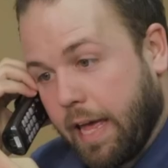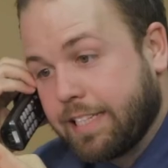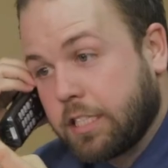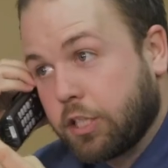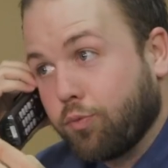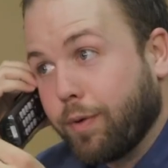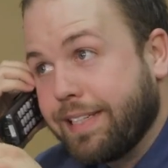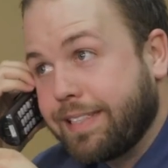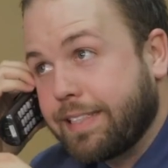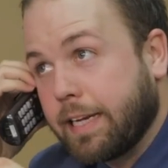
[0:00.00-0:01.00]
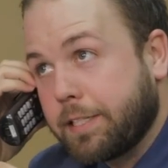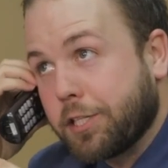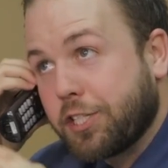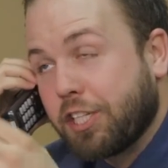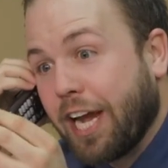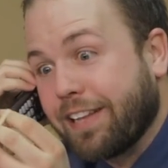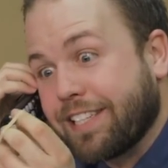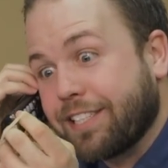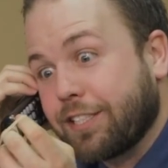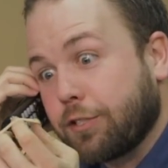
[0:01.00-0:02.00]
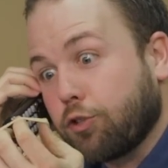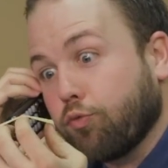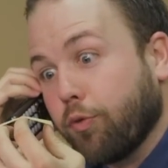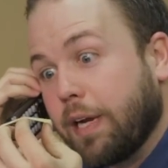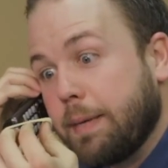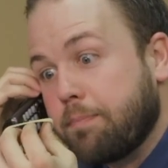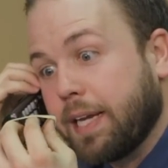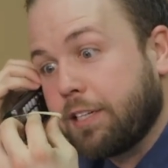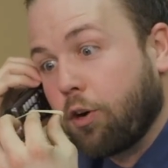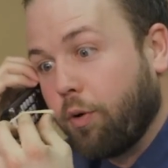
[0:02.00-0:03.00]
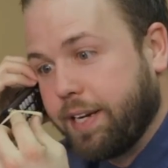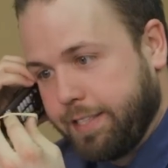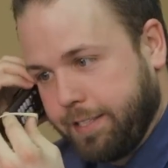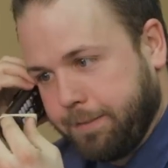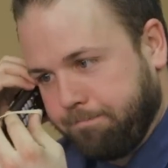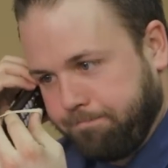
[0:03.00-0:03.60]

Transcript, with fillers: That's 3 cents a share. That's 3 Bitcoins.